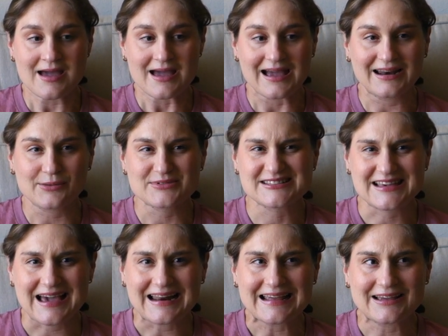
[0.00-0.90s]
And it was
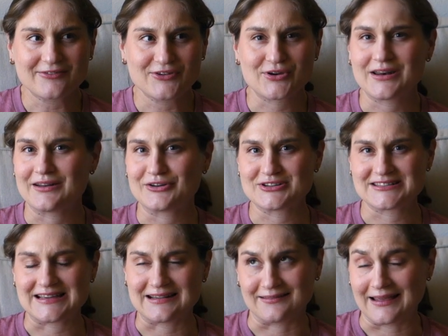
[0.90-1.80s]
getting, if you can
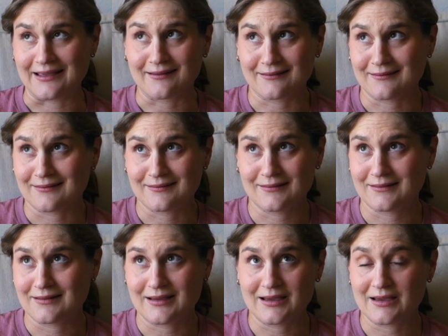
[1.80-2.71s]
understand, like
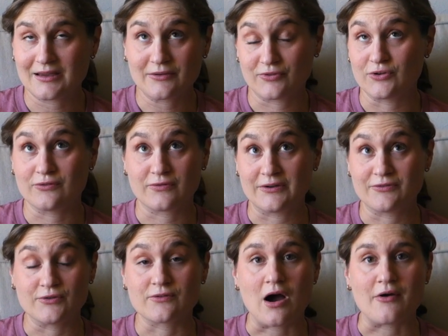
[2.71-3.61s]
if
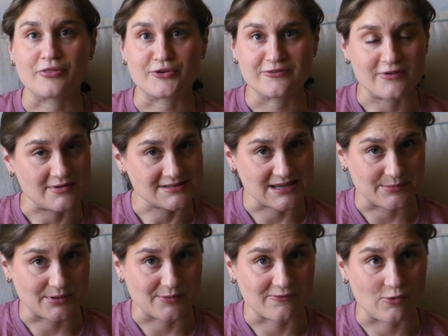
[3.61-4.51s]
you've gone through false
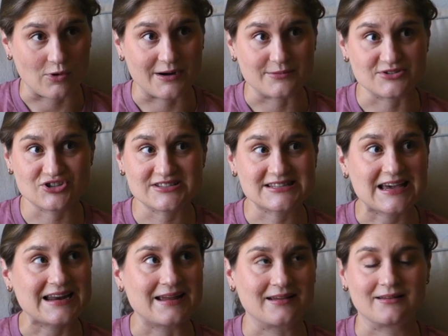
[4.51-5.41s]
labor before, it was just
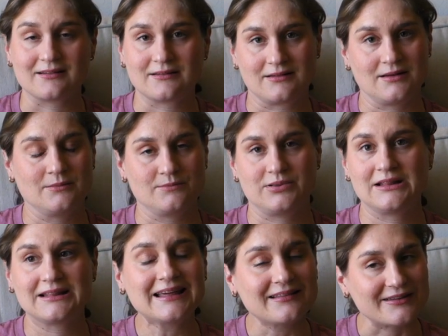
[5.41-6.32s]
getting
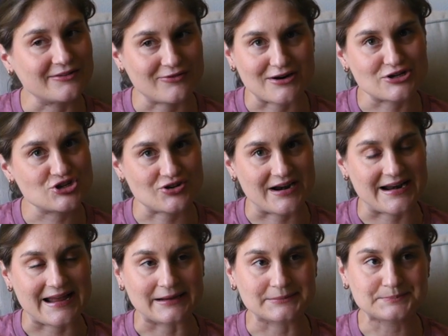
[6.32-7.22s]
completely
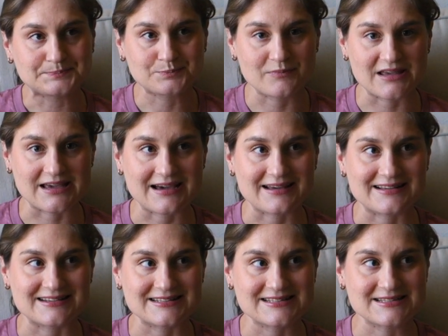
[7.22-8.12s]
frustrating
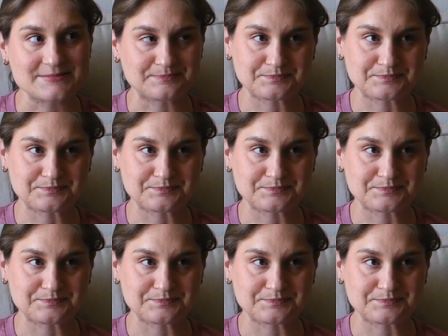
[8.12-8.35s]
because